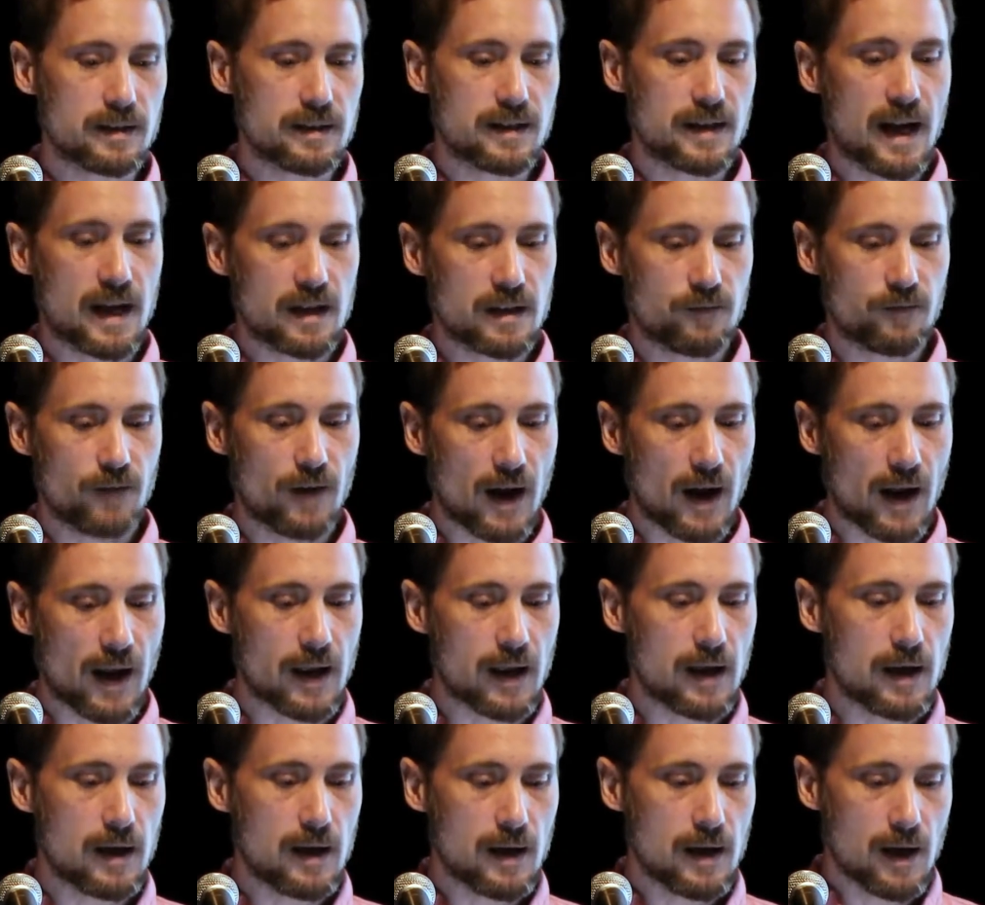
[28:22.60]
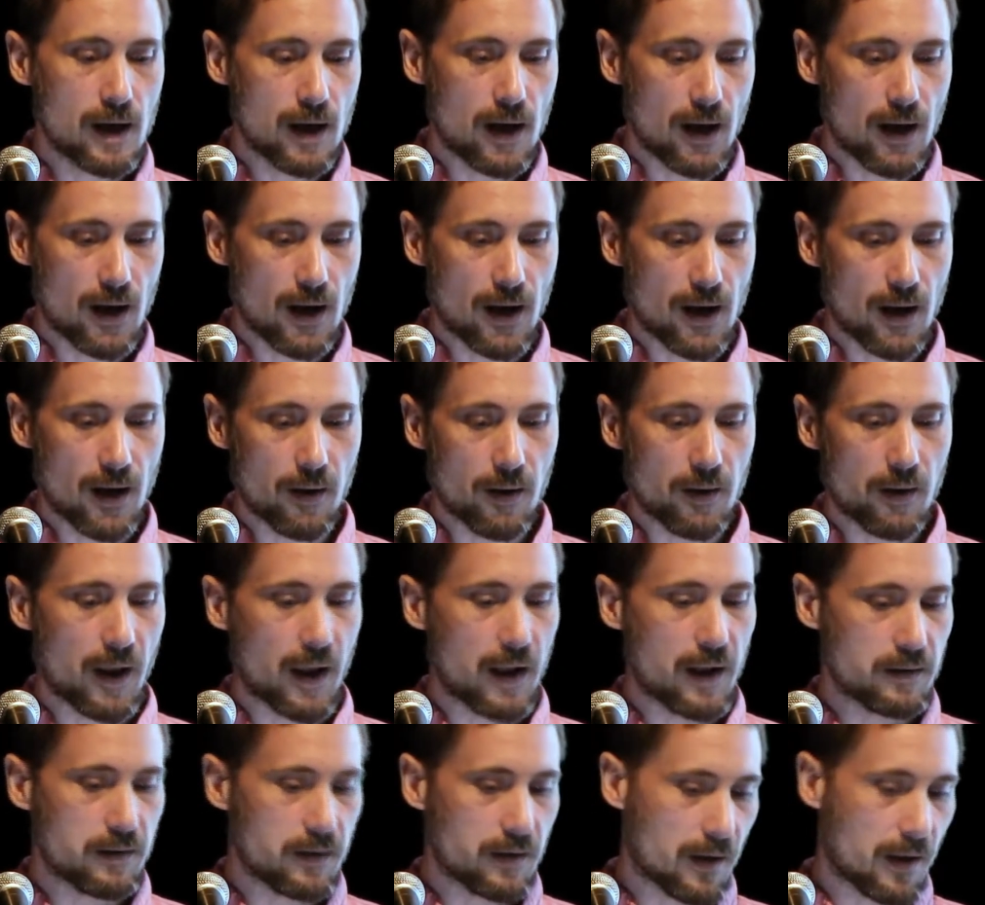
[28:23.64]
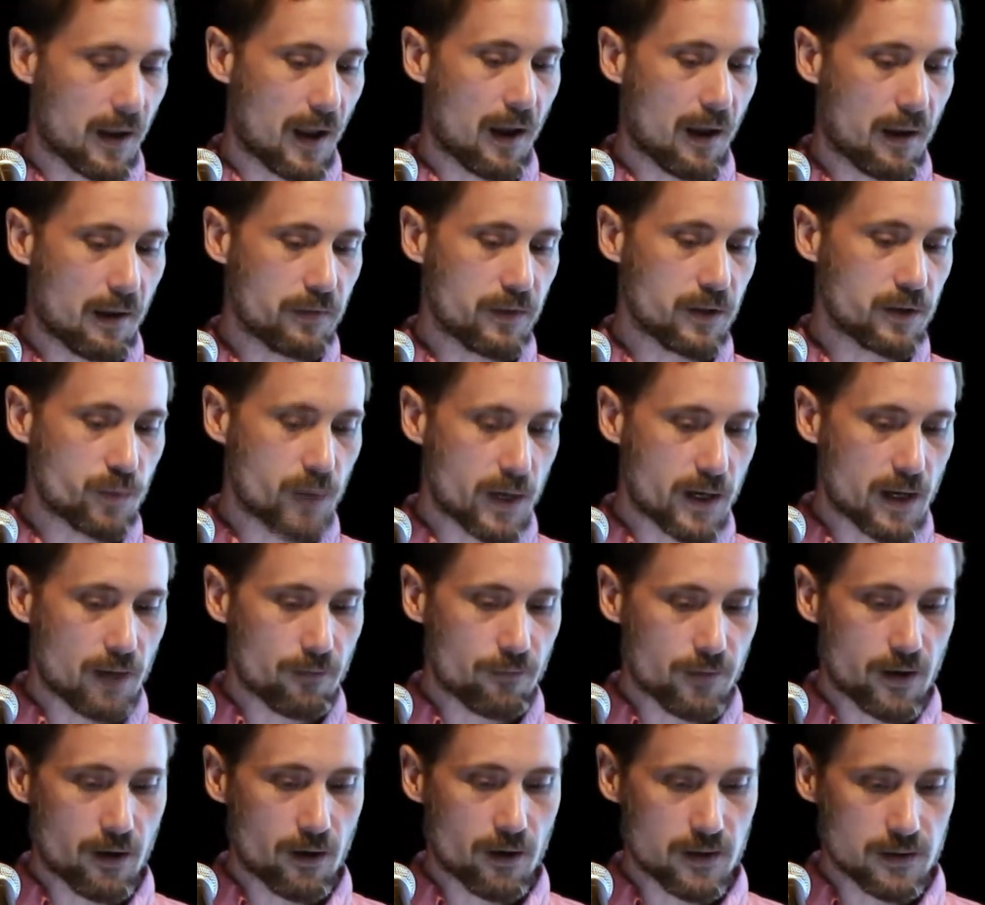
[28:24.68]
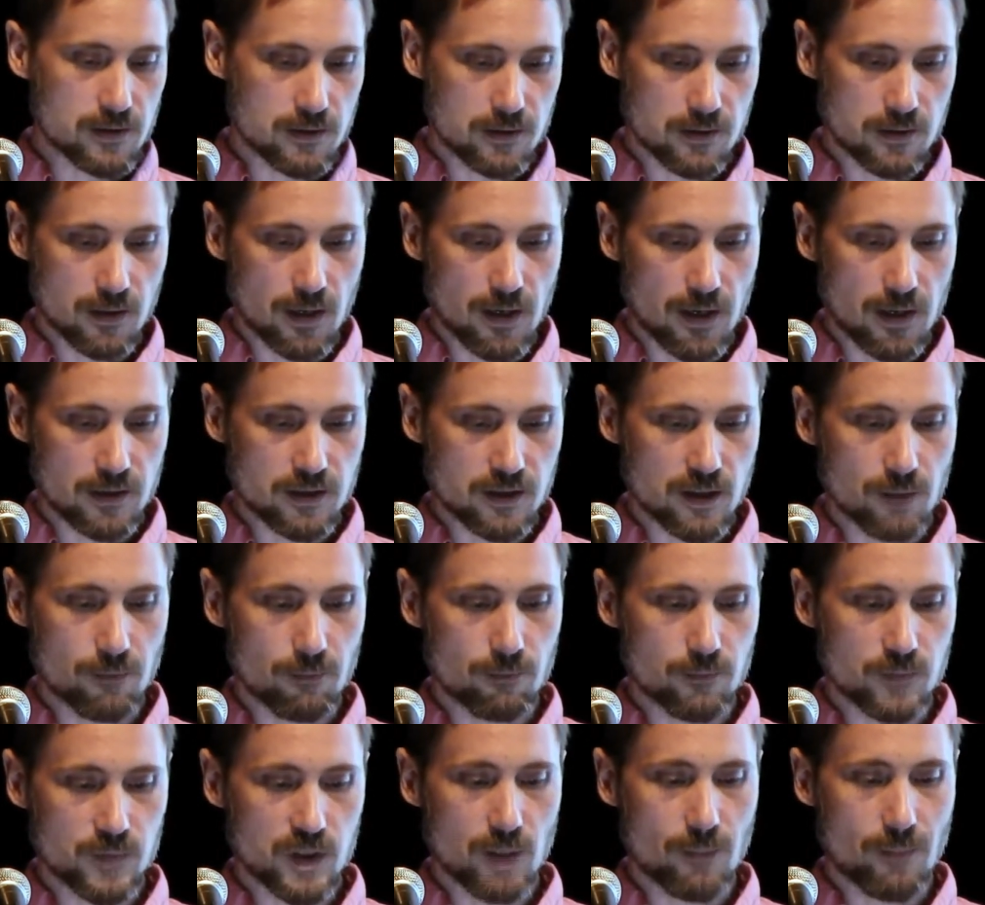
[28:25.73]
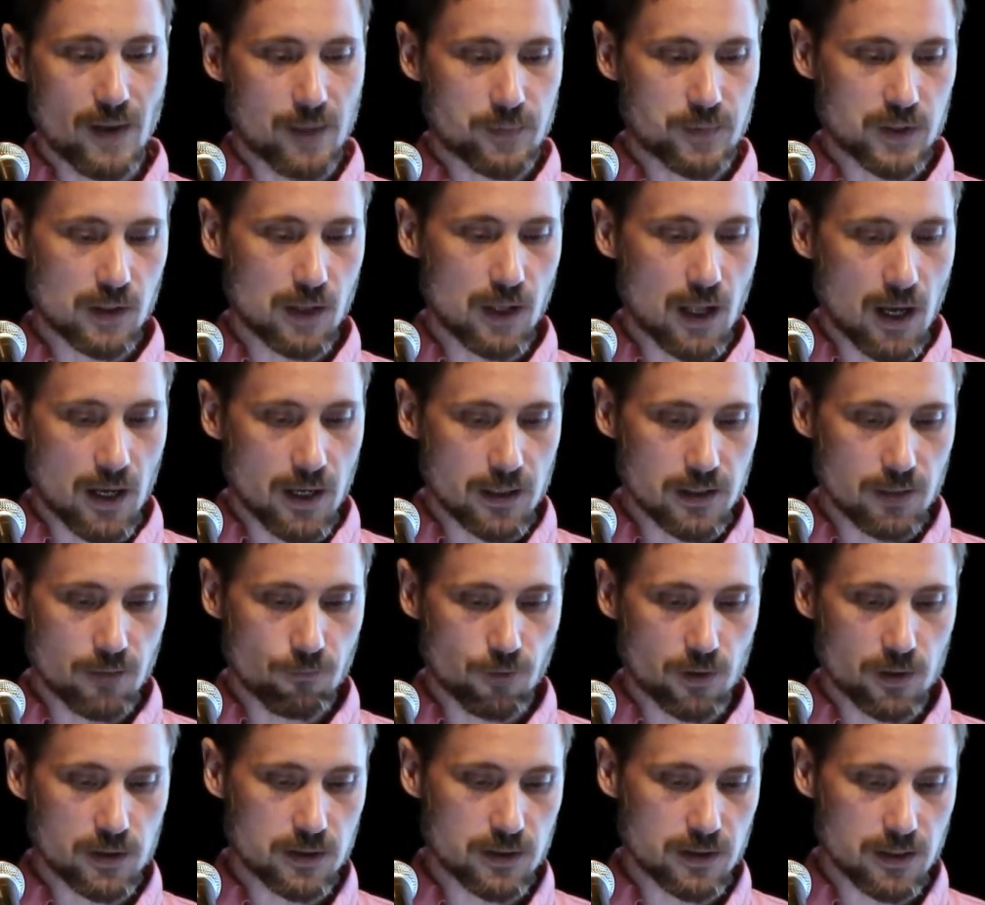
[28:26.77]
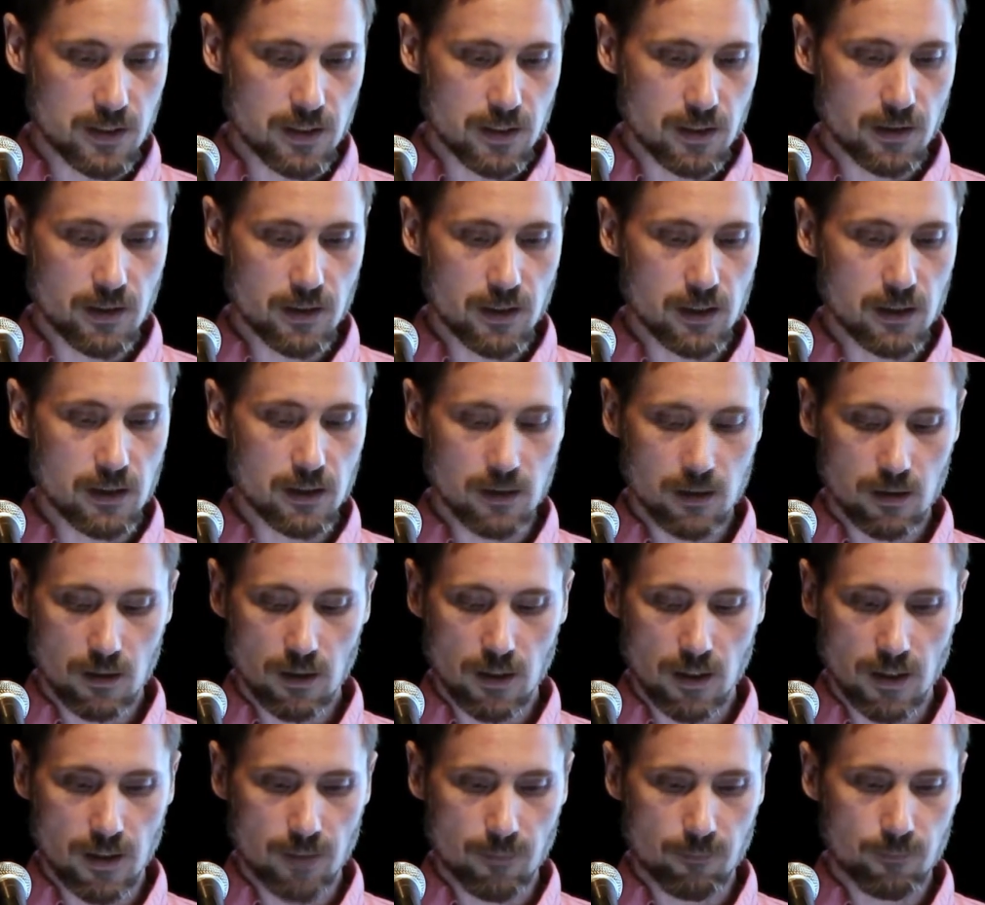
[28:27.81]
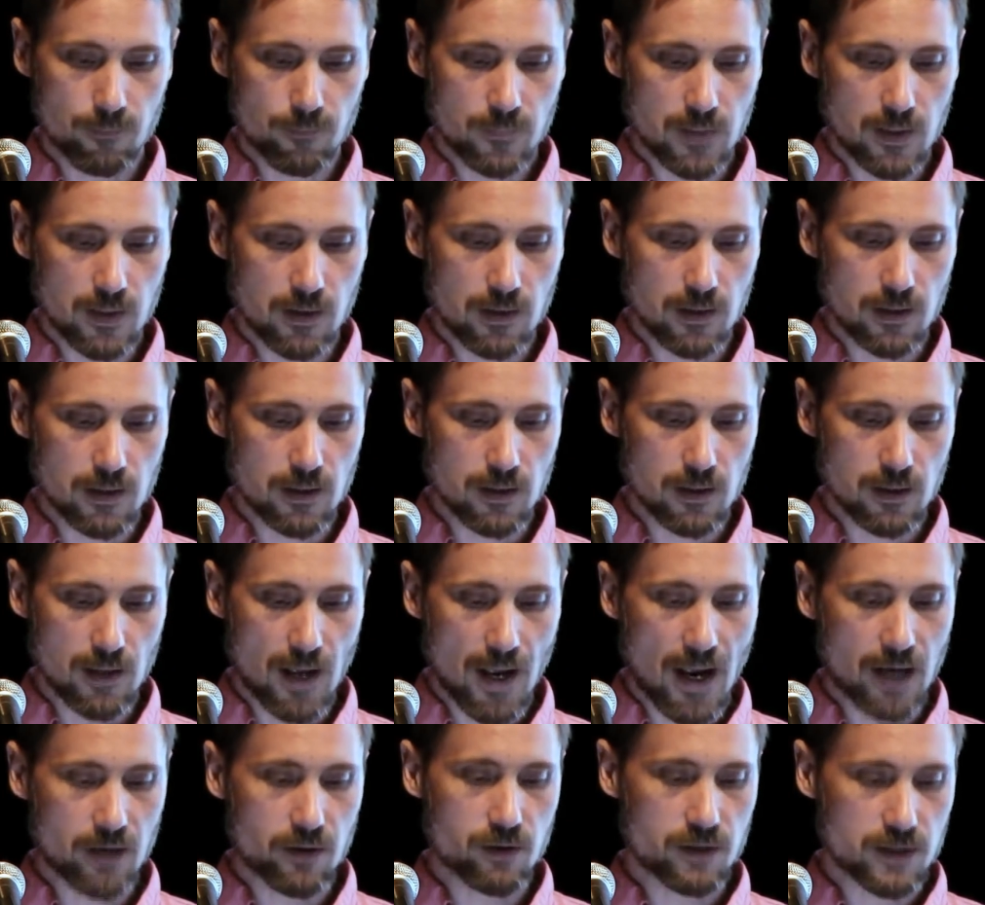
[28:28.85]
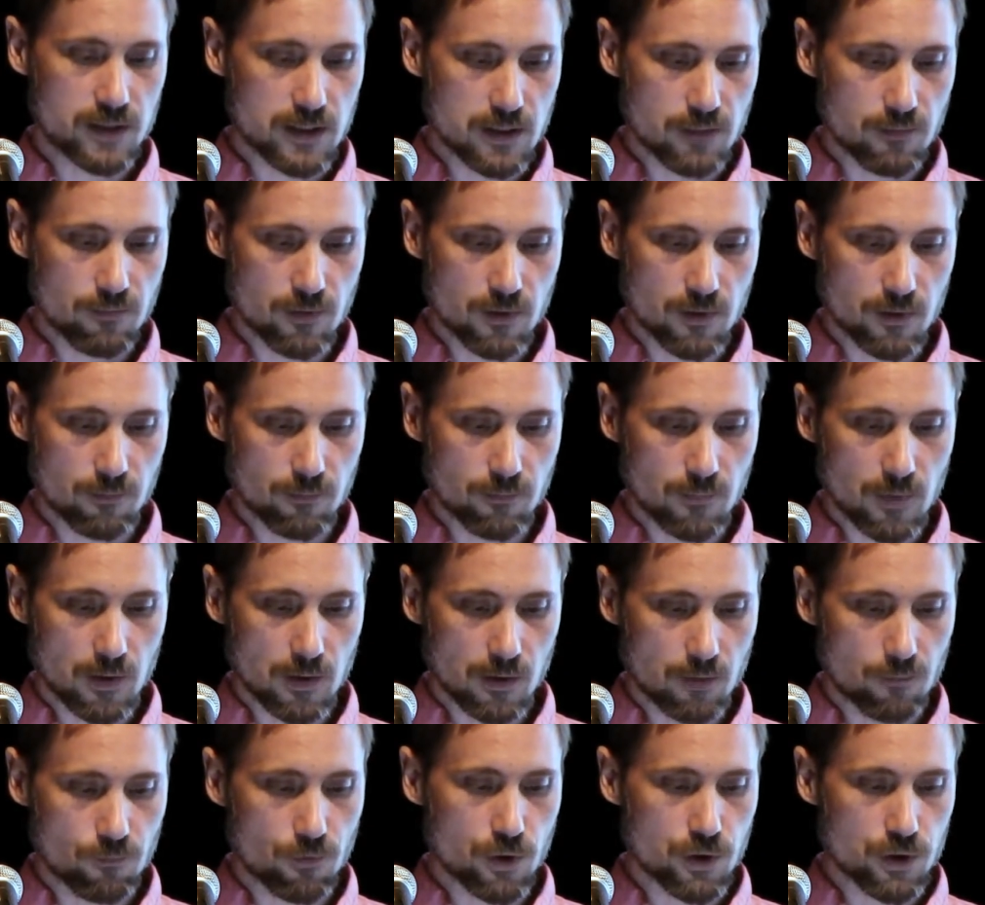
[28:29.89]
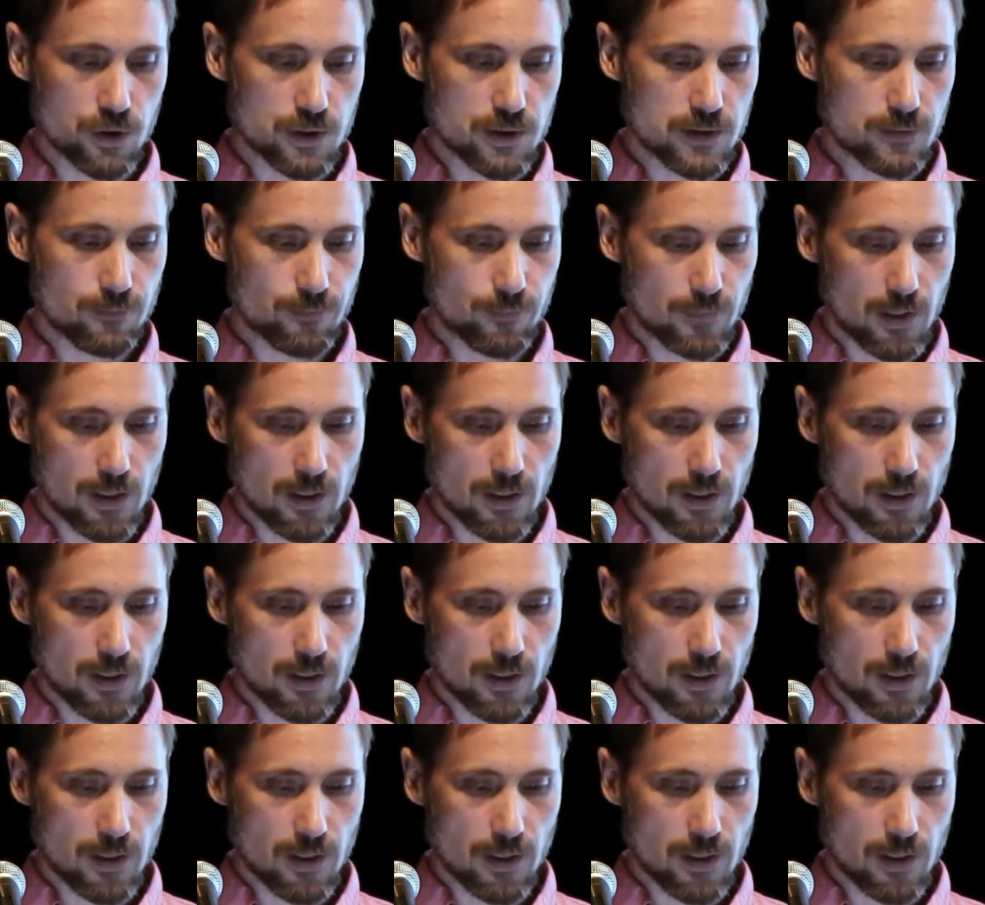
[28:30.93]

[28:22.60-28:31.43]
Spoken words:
satisfy, and the trade-off there is some epsilon difference in the accuracy of the convergence.